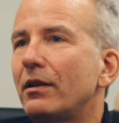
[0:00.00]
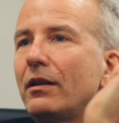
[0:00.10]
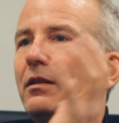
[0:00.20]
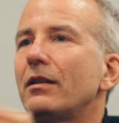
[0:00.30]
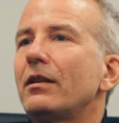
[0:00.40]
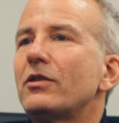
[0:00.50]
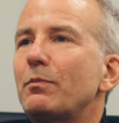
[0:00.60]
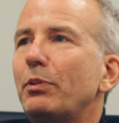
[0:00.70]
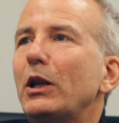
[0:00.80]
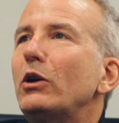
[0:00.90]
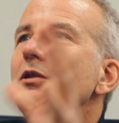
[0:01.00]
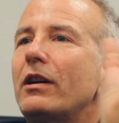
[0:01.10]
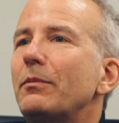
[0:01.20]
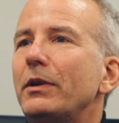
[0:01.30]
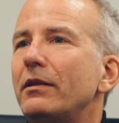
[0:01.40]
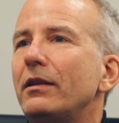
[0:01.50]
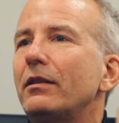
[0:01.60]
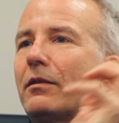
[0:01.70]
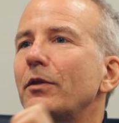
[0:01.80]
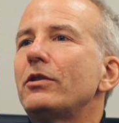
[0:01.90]
and it, it just blows up in,
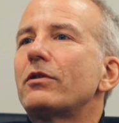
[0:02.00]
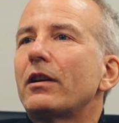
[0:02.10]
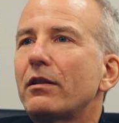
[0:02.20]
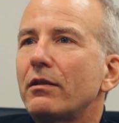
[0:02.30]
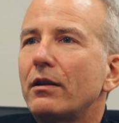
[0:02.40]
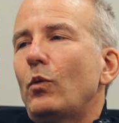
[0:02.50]
in their freeze dryer.